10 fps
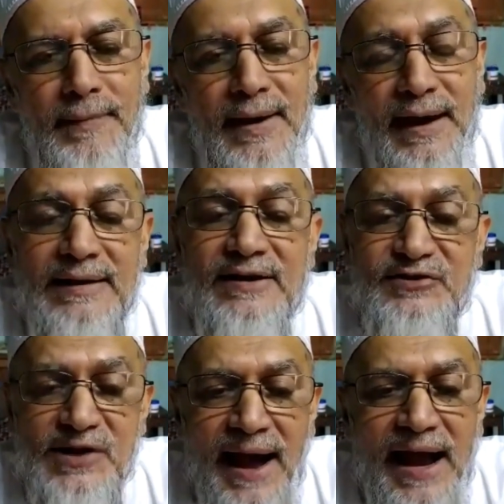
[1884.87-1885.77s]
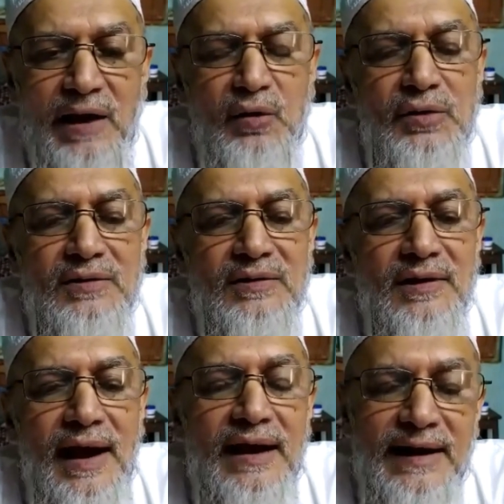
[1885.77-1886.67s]
In his childhood,
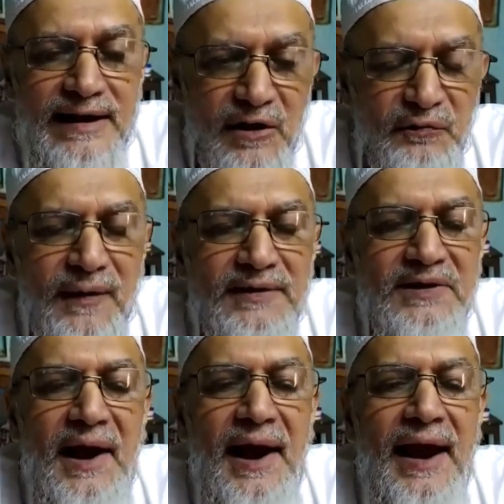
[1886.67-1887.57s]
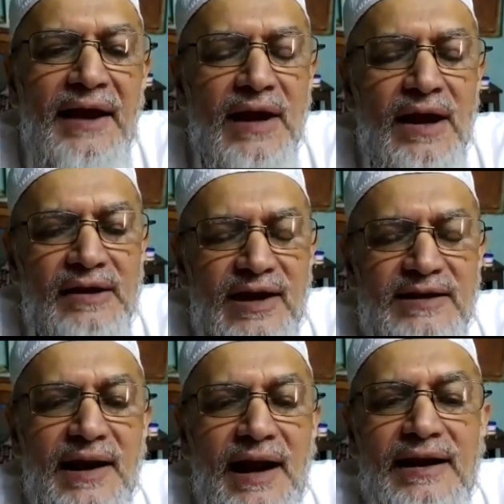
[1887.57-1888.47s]
at the infant age,
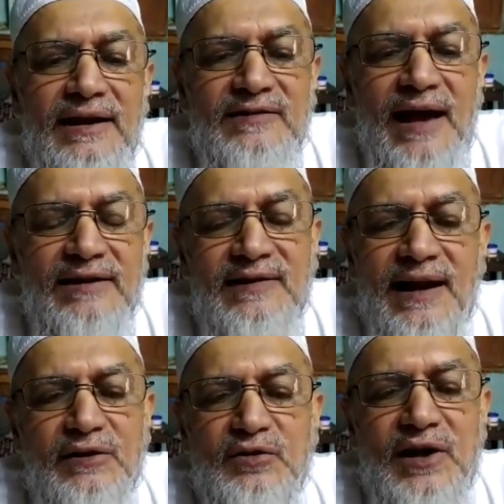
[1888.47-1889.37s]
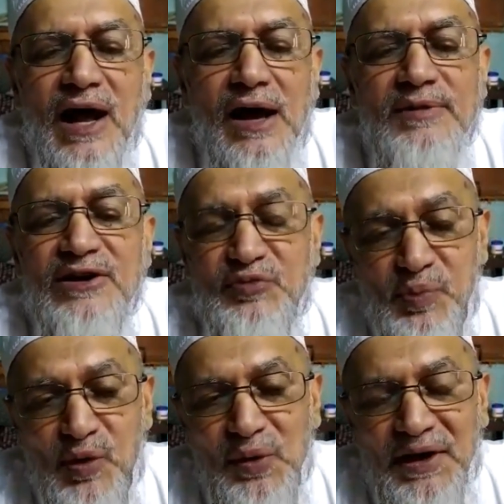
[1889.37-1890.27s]
Sayyidina Isa alayhi salatu wasalam, he
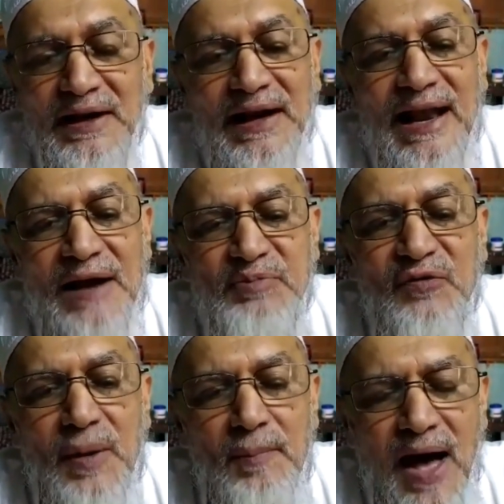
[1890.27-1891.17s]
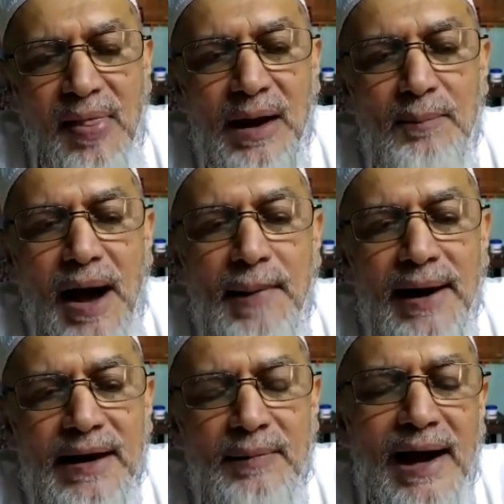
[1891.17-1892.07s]
spoke in a lap of a mother,
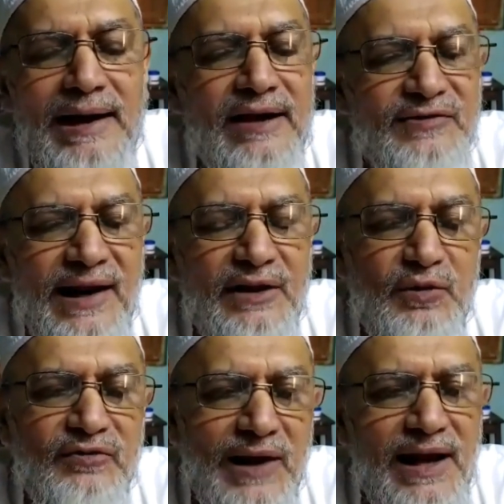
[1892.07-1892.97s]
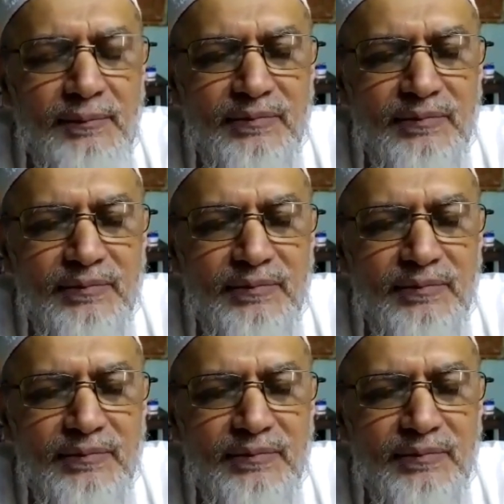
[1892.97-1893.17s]
Maryam alayhi salatu wasalam.